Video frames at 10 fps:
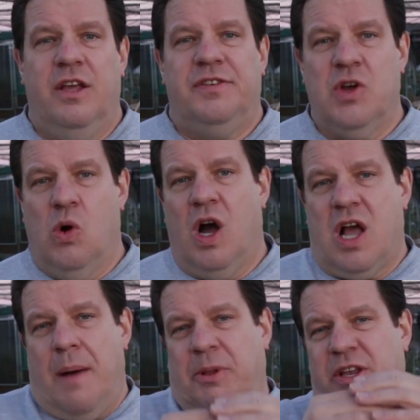So a
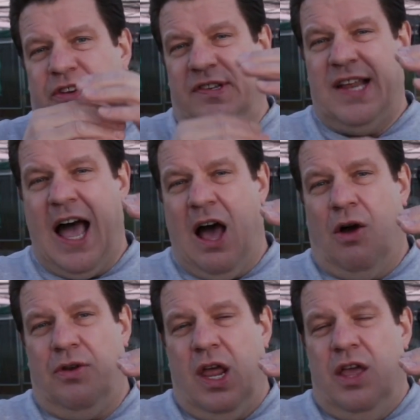couple inches
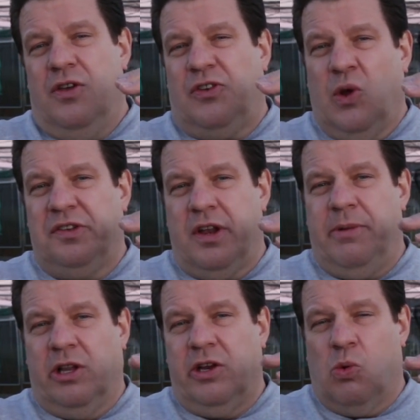down, your soil is going
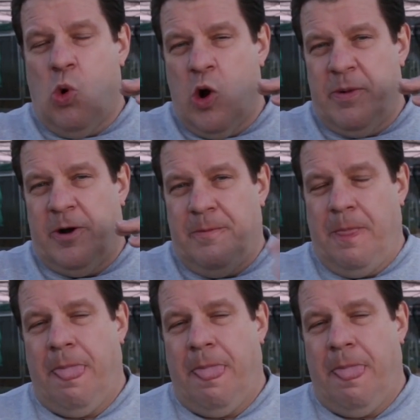to be a little warmer.